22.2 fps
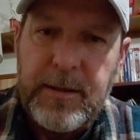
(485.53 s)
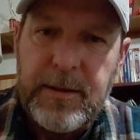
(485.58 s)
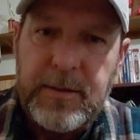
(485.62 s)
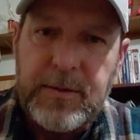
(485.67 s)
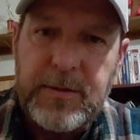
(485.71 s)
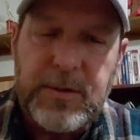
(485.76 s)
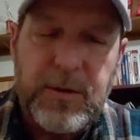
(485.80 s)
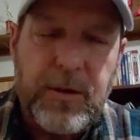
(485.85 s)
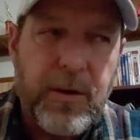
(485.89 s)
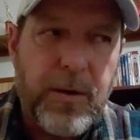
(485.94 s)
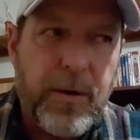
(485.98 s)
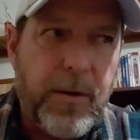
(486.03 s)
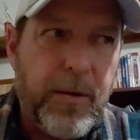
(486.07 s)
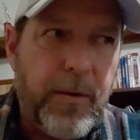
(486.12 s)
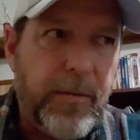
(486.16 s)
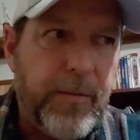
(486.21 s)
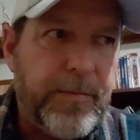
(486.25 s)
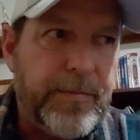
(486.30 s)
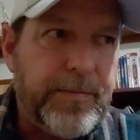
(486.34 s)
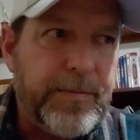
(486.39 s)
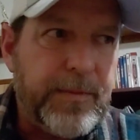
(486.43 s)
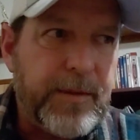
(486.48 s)
So
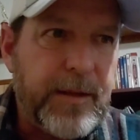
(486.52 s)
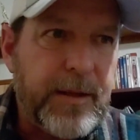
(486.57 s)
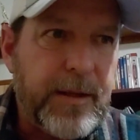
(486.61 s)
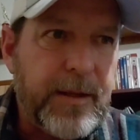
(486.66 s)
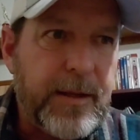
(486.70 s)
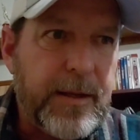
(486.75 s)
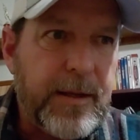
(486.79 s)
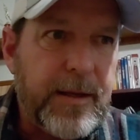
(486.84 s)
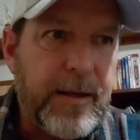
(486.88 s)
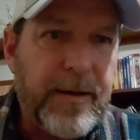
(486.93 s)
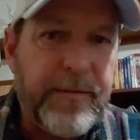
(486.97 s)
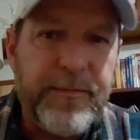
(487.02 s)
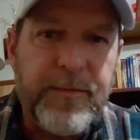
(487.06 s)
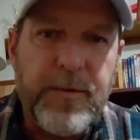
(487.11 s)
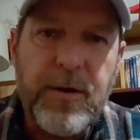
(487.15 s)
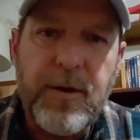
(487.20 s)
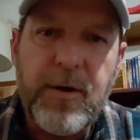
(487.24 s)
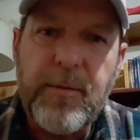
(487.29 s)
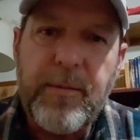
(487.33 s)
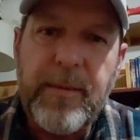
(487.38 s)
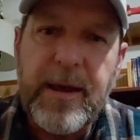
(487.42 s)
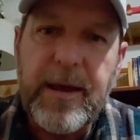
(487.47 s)
if
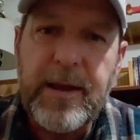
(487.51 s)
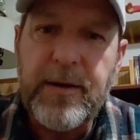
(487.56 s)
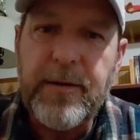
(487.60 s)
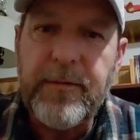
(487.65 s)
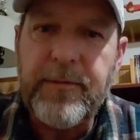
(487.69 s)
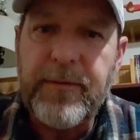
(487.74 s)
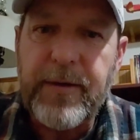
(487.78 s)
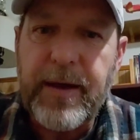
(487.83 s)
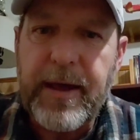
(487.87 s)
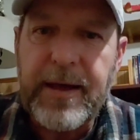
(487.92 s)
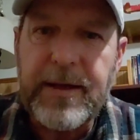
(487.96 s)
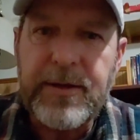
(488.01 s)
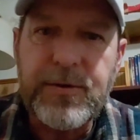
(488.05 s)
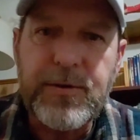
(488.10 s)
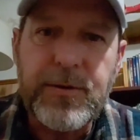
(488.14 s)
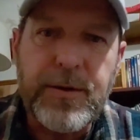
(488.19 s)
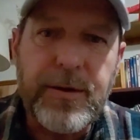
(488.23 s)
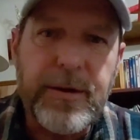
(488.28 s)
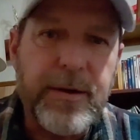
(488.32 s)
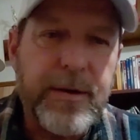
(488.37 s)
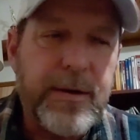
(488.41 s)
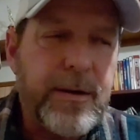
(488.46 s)
you're a
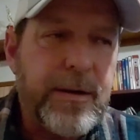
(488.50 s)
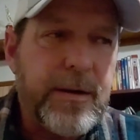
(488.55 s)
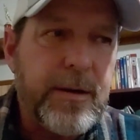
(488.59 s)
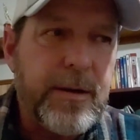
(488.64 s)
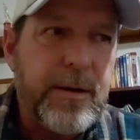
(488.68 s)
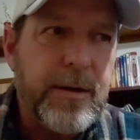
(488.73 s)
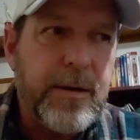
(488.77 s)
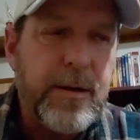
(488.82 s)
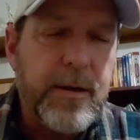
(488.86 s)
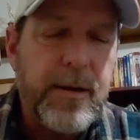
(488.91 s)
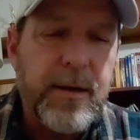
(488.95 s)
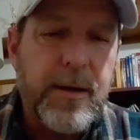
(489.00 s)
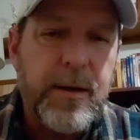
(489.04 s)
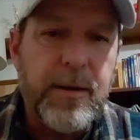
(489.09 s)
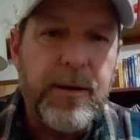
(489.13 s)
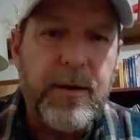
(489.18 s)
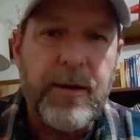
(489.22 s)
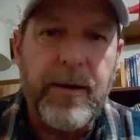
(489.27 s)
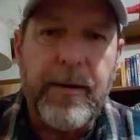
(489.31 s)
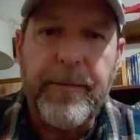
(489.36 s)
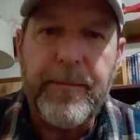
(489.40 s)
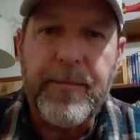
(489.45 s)
manufacturer,
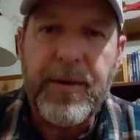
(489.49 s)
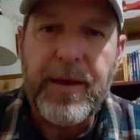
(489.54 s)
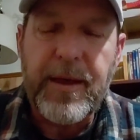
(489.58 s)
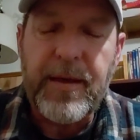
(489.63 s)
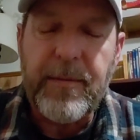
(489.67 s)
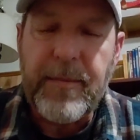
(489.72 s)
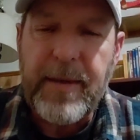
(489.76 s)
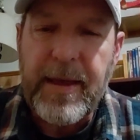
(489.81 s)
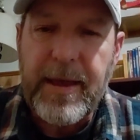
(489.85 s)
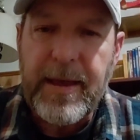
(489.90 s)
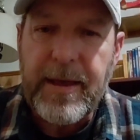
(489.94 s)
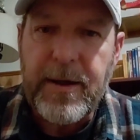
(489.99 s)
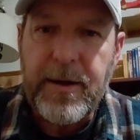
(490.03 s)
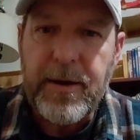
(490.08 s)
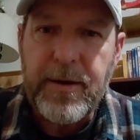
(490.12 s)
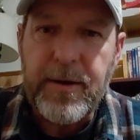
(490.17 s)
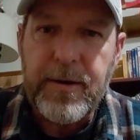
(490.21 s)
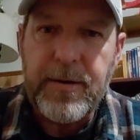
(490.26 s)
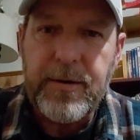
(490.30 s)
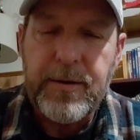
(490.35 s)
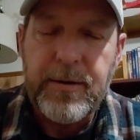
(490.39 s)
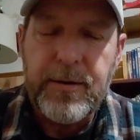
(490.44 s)
you're a bait
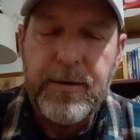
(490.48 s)
maker,